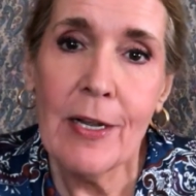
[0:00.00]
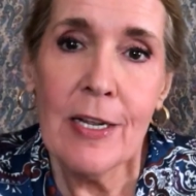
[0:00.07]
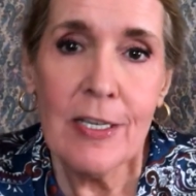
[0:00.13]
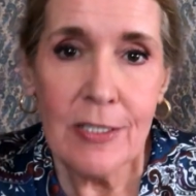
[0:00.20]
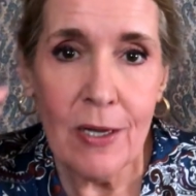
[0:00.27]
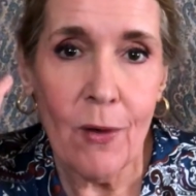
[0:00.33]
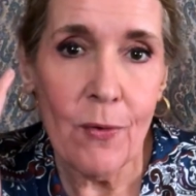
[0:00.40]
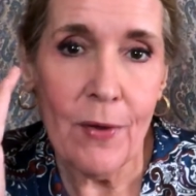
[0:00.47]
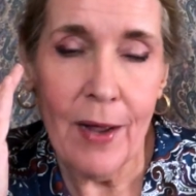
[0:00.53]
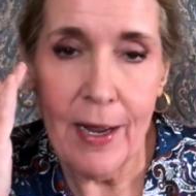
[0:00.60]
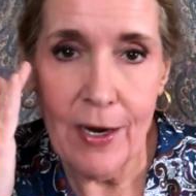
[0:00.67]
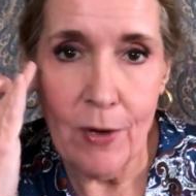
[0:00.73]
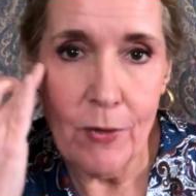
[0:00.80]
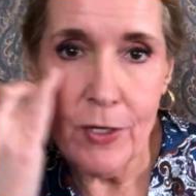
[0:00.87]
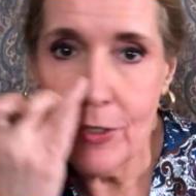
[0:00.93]
so I
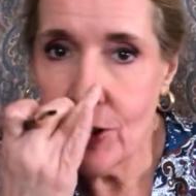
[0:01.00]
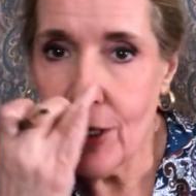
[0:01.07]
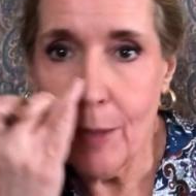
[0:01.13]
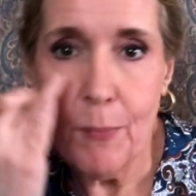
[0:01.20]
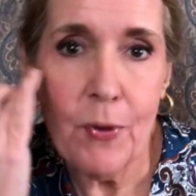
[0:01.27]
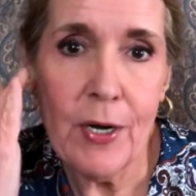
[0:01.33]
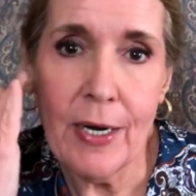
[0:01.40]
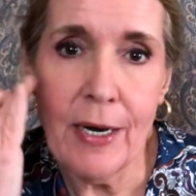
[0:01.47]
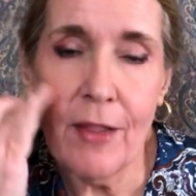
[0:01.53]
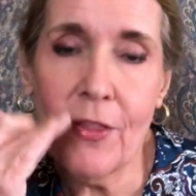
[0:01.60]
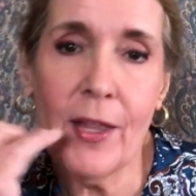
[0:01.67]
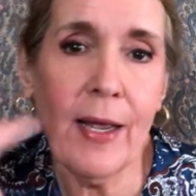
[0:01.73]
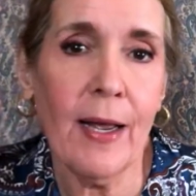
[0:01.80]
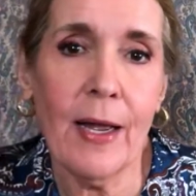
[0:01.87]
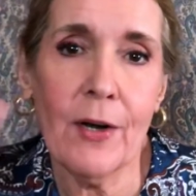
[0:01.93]
don't usually put
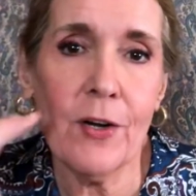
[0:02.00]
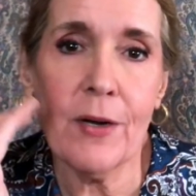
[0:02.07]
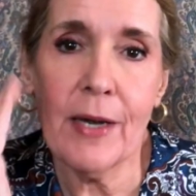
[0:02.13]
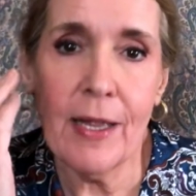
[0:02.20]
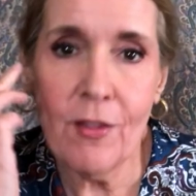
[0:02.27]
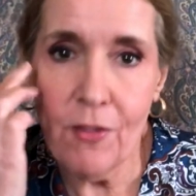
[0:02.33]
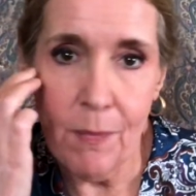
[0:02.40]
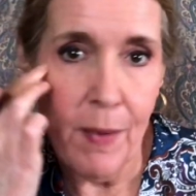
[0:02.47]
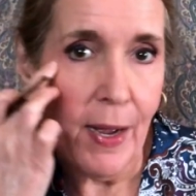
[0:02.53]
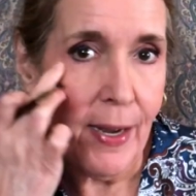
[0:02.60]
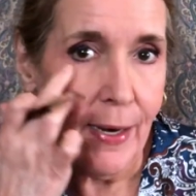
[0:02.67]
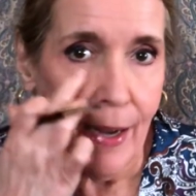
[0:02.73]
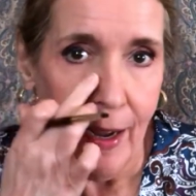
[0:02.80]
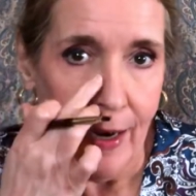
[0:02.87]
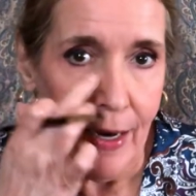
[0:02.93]
anything underneath my
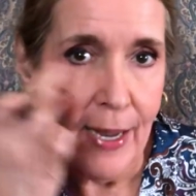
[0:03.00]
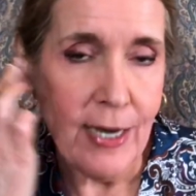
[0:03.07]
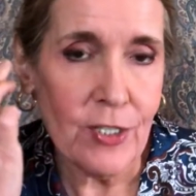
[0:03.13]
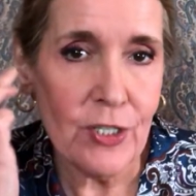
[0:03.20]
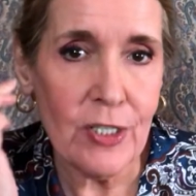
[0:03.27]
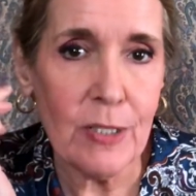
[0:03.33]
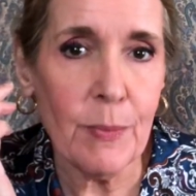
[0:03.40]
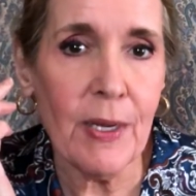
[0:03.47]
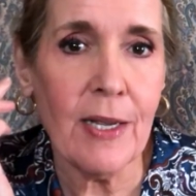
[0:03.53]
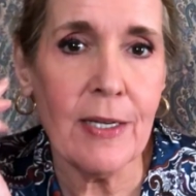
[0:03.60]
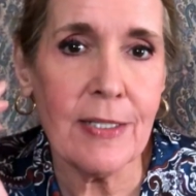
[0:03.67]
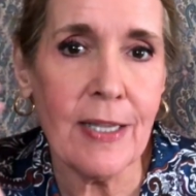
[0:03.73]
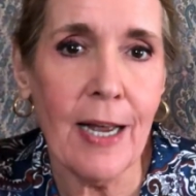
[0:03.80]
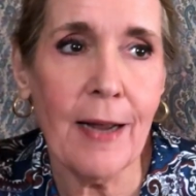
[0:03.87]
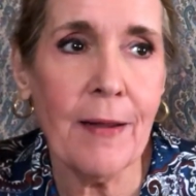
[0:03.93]
eyelashes
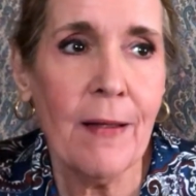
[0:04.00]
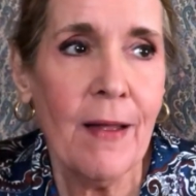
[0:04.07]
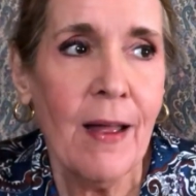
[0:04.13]
because I,